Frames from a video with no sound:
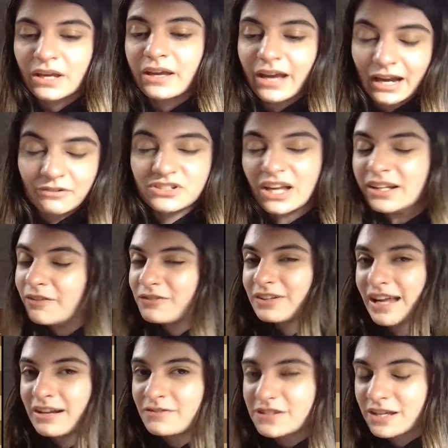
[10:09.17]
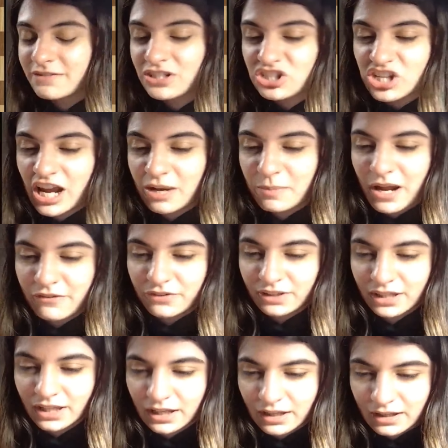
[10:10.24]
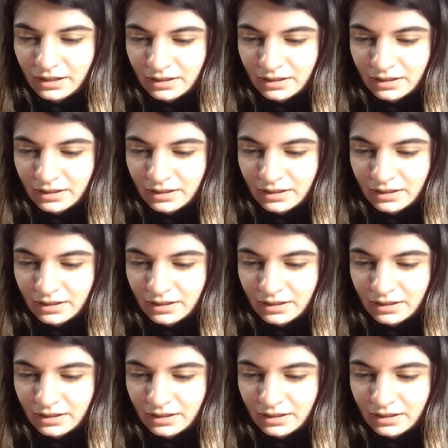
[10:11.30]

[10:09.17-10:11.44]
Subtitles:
I resigned after knight f7 check, but after king